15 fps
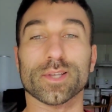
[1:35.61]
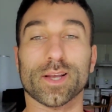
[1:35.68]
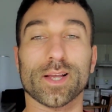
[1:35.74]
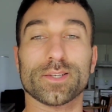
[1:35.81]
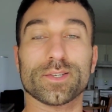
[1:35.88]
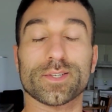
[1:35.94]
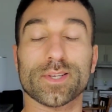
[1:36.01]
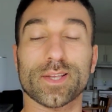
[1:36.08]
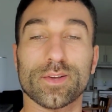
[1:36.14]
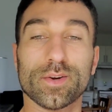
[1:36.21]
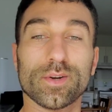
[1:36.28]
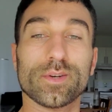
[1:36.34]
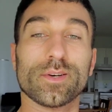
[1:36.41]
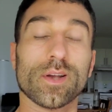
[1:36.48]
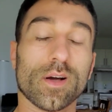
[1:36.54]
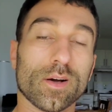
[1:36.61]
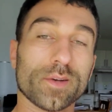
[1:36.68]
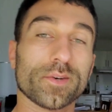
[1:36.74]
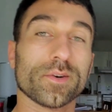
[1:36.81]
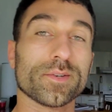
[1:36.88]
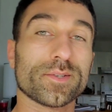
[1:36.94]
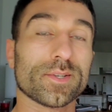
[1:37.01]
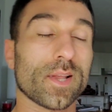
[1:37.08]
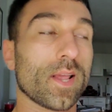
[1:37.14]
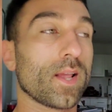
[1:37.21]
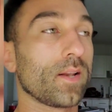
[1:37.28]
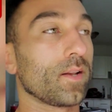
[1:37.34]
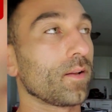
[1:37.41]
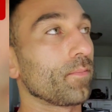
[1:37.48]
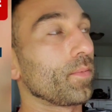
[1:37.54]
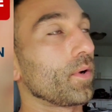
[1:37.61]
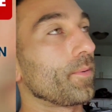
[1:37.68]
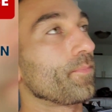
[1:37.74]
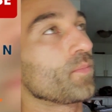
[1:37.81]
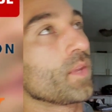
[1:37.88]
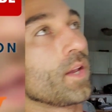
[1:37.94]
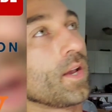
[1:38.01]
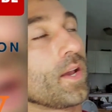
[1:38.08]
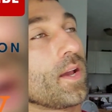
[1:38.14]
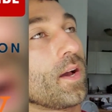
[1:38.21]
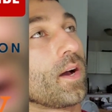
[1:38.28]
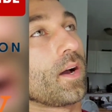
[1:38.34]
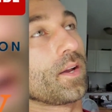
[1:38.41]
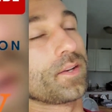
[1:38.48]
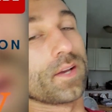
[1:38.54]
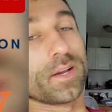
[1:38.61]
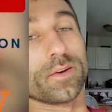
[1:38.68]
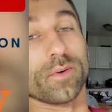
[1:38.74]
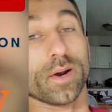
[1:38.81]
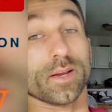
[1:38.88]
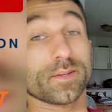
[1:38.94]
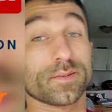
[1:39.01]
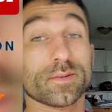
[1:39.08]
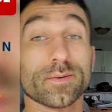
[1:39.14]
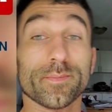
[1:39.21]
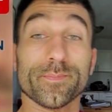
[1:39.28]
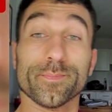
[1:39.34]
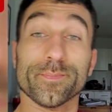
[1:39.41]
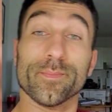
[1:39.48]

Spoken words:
Like, I just couldn't understand it, but I digress.